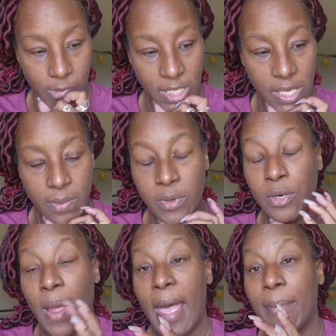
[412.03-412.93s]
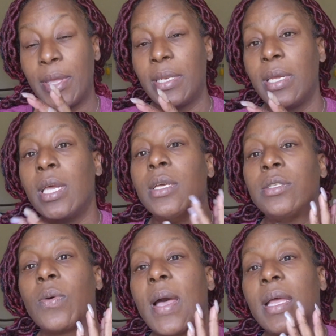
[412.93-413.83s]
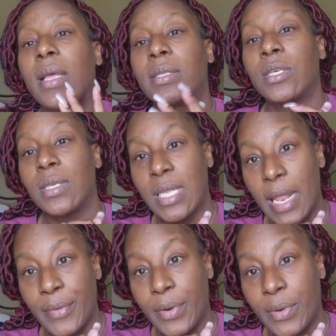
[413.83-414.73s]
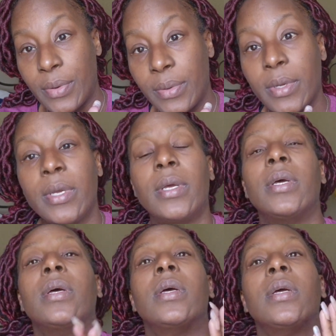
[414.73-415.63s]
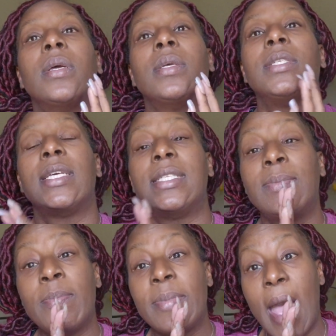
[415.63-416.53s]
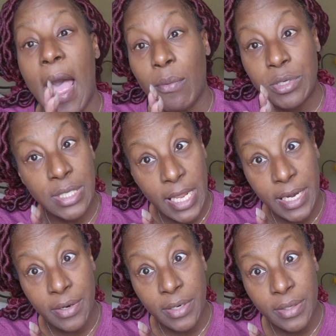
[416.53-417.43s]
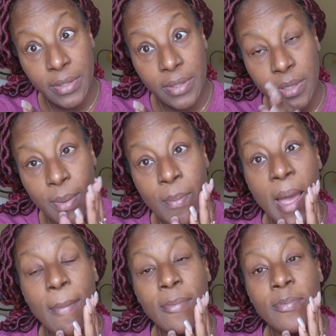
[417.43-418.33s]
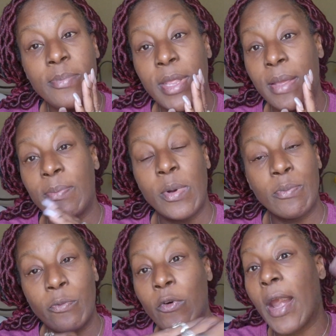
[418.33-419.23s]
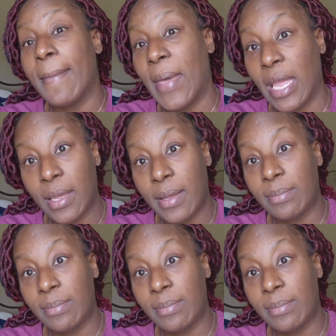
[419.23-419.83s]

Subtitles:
see what'll happen. So I took Tylenol. 6 hours later, it went right back up.